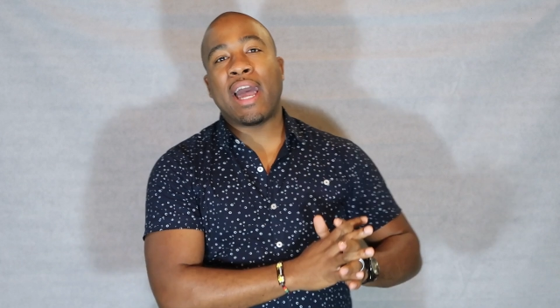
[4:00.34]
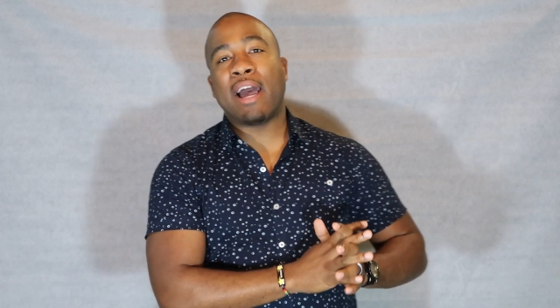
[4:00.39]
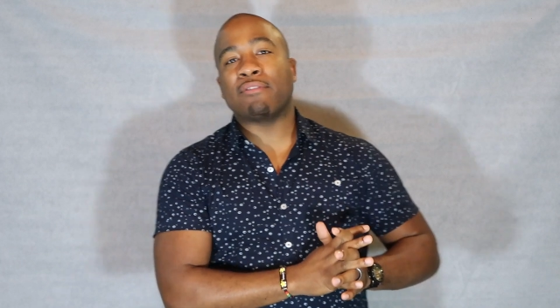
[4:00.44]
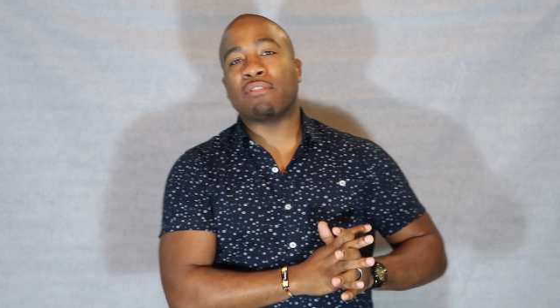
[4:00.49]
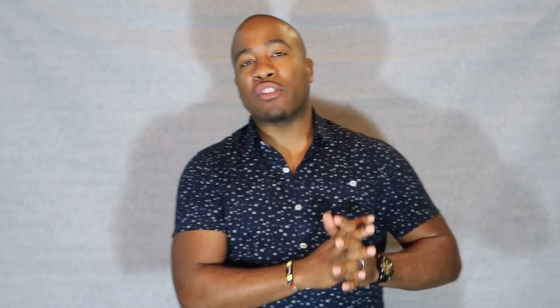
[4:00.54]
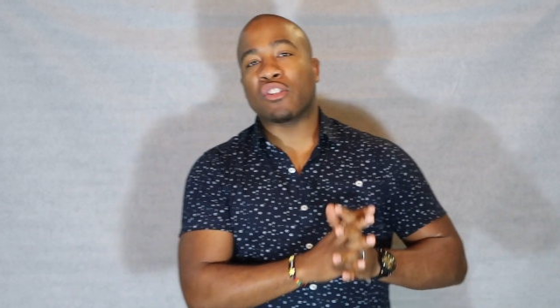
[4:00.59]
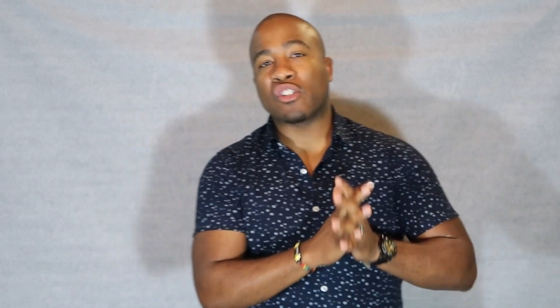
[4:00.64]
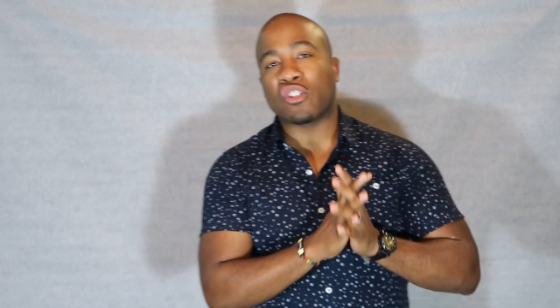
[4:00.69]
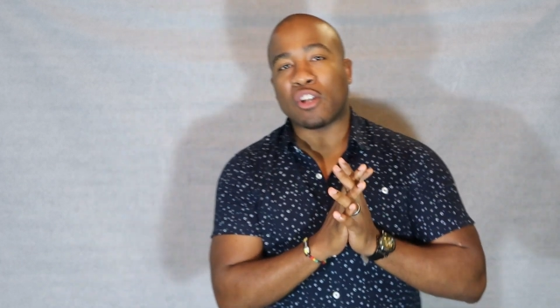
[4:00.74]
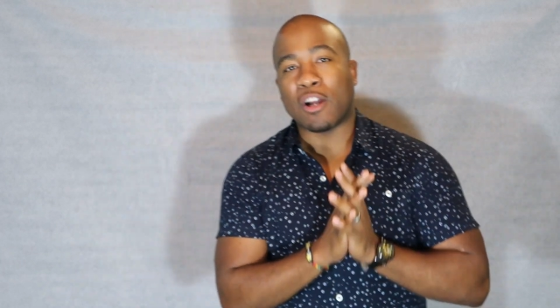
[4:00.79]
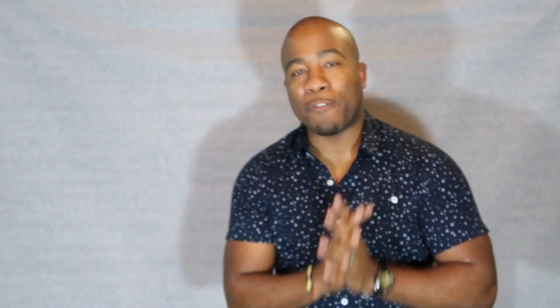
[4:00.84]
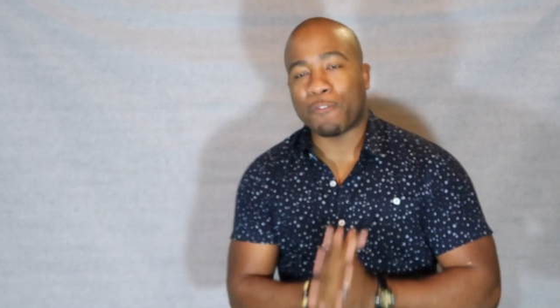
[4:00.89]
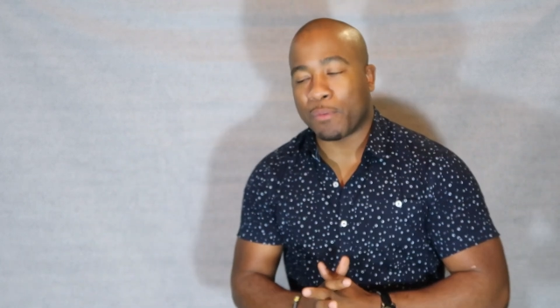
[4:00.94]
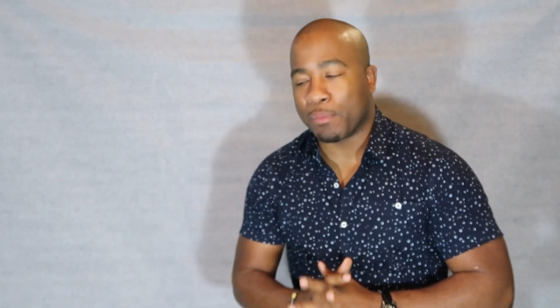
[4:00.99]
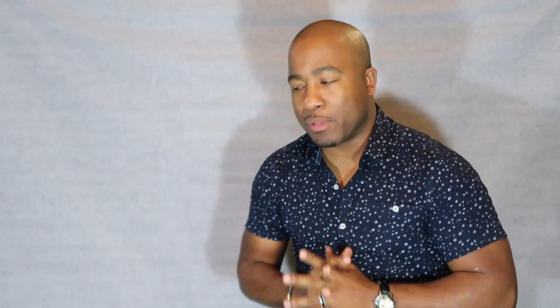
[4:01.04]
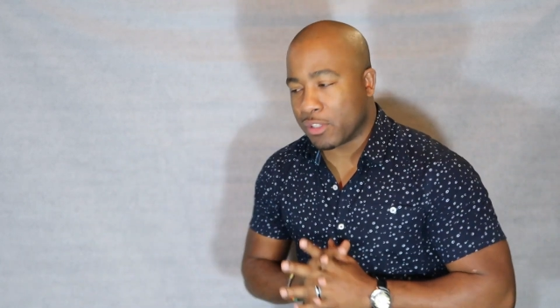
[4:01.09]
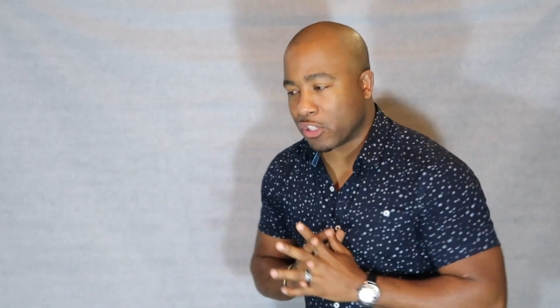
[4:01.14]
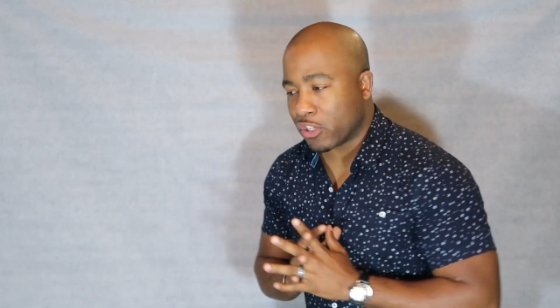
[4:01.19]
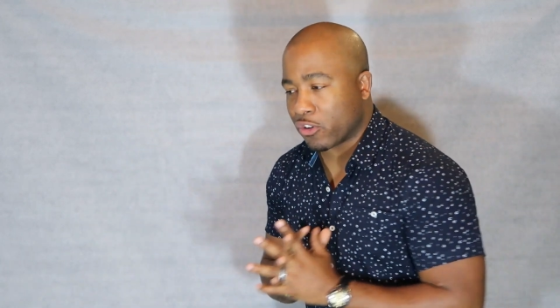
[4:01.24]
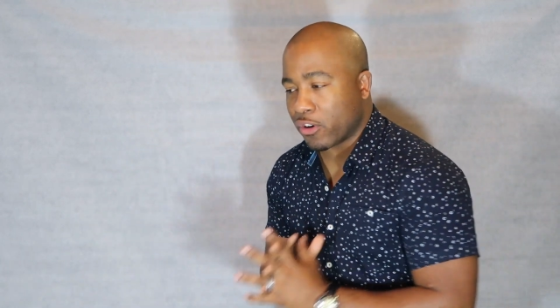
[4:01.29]
to have to start
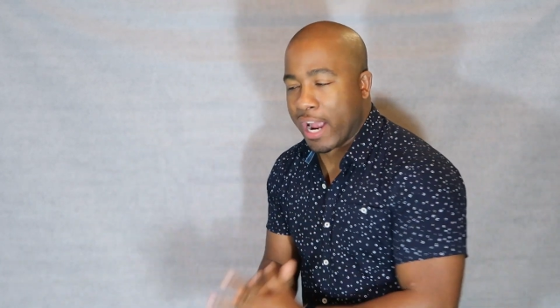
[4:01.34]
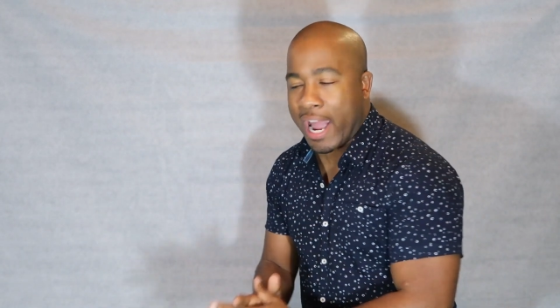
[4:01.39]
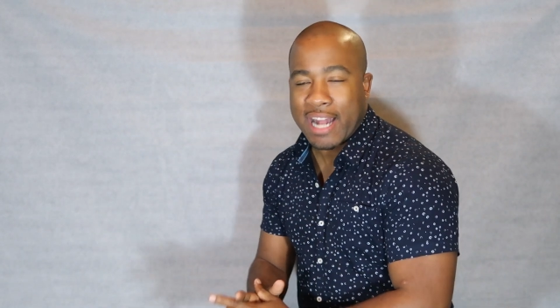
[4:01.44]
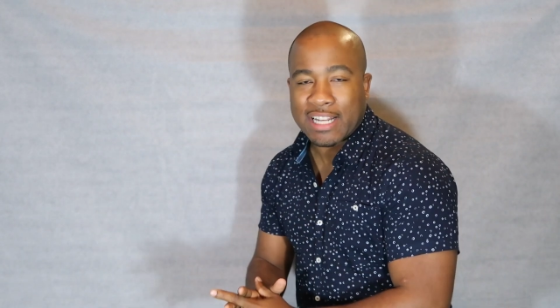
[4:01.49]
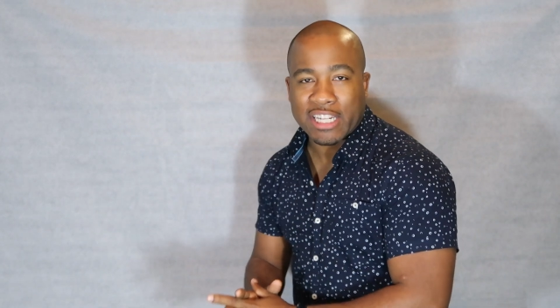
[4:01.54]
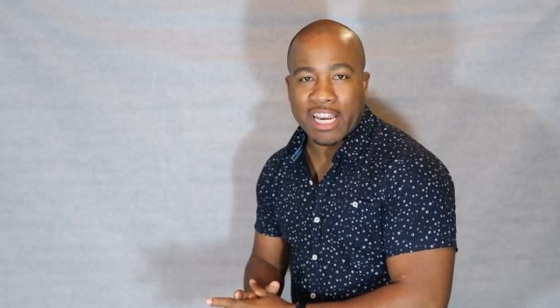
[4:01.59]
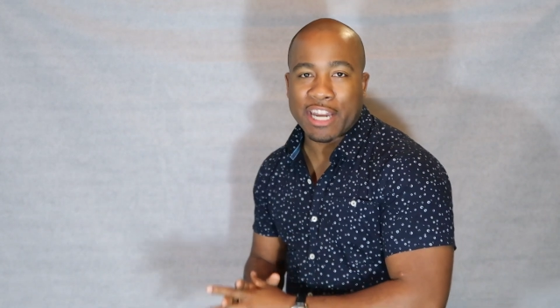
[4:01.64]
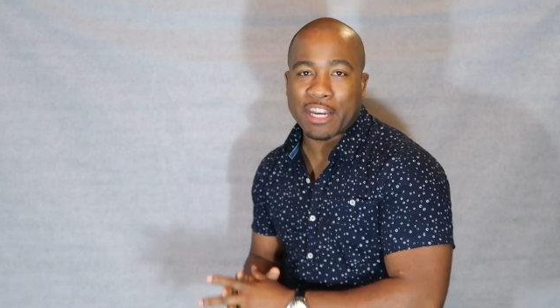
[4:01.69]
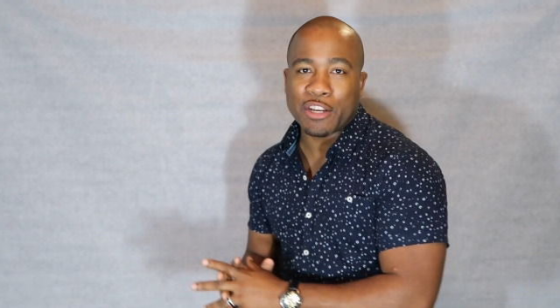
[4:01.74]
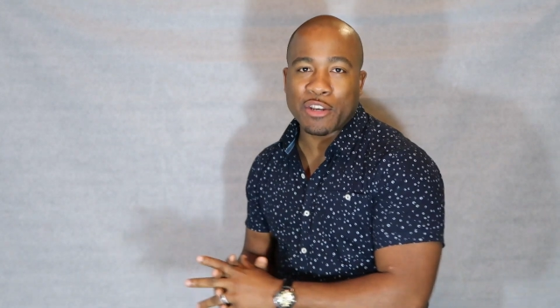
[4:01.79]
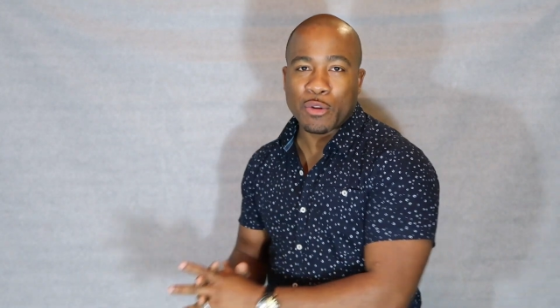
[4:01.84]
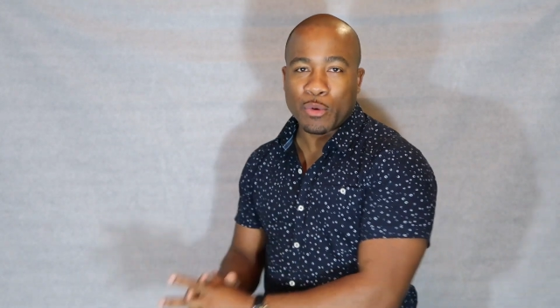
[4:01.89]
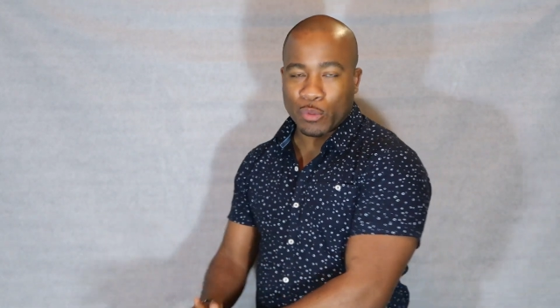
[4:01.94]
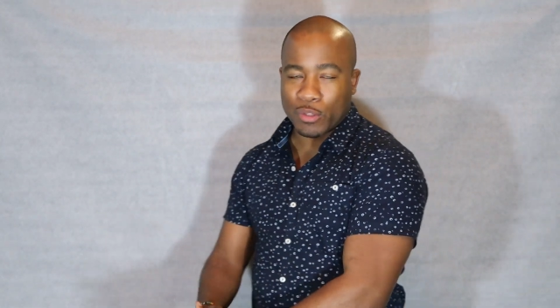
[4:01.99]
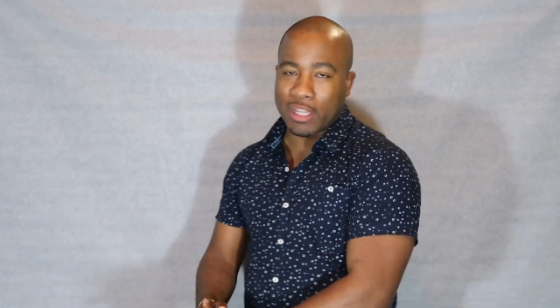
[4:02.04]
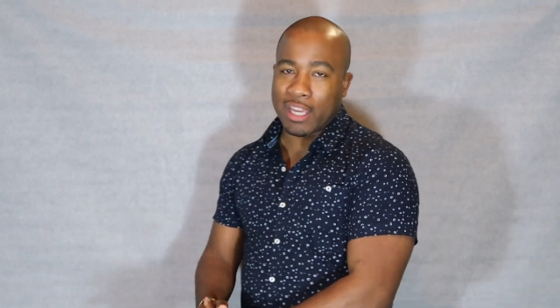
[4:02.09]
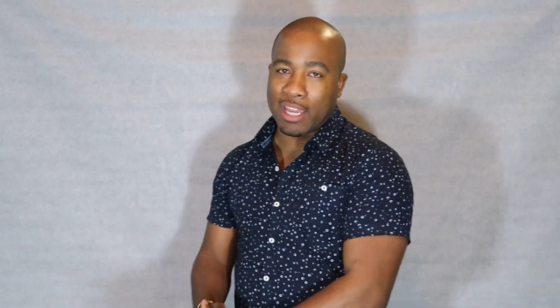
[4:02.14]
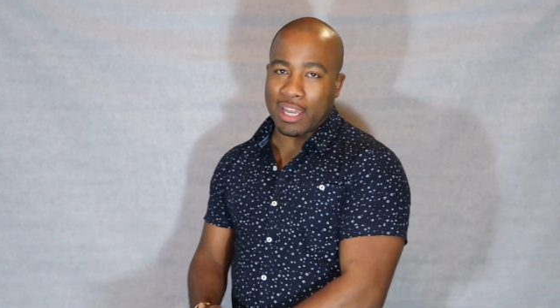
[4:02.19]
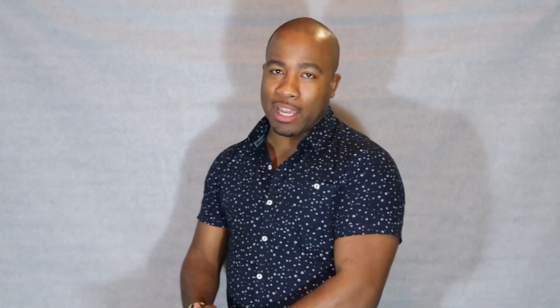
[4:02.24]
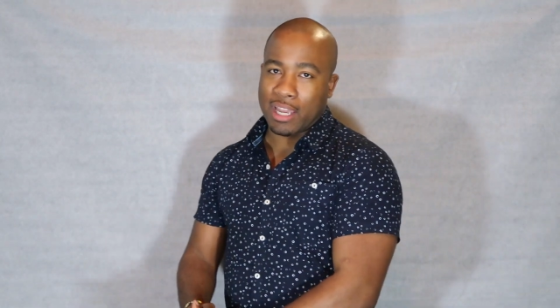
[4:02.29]
from scratch at a new
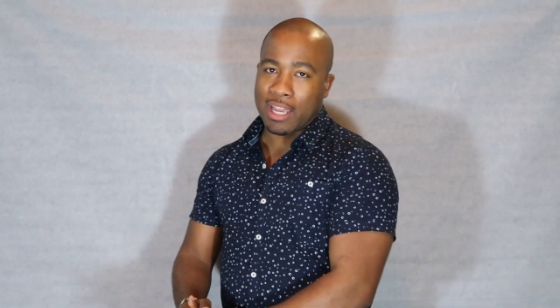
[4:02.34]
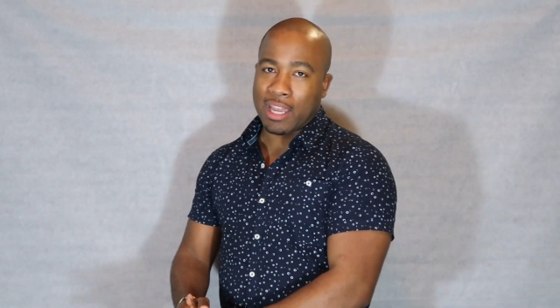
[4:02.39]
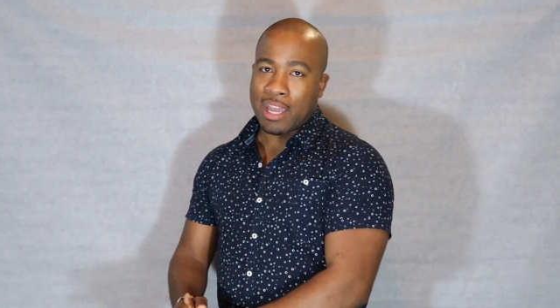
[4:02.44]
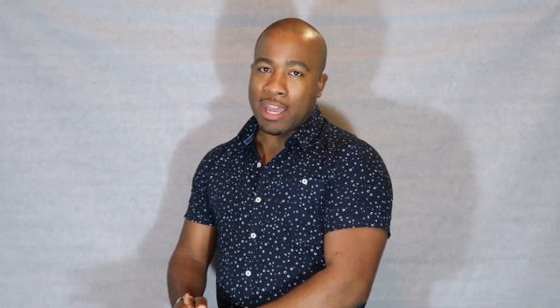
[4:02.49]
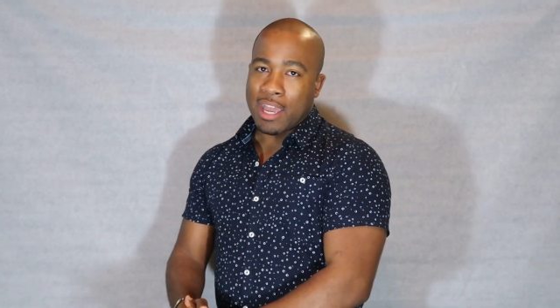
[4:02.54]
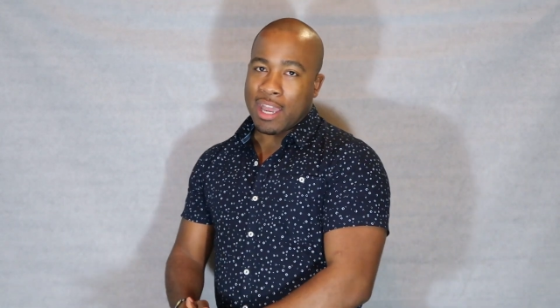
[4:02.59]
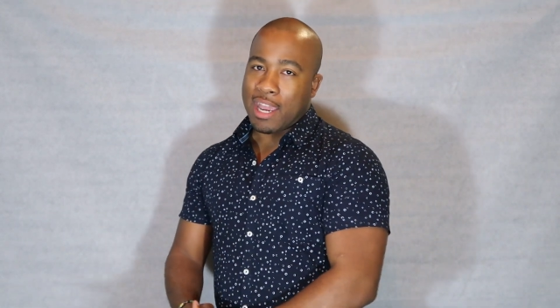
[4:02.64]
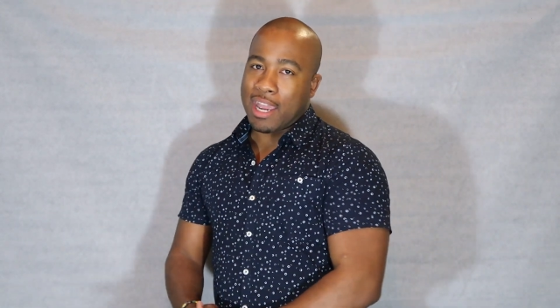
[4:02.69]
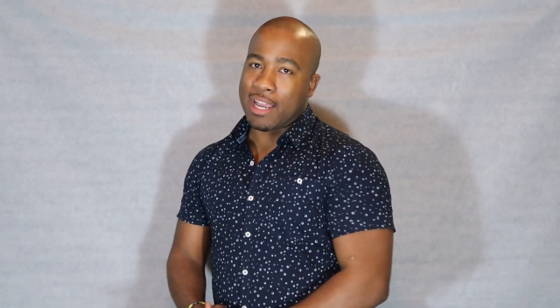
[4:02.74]
thing.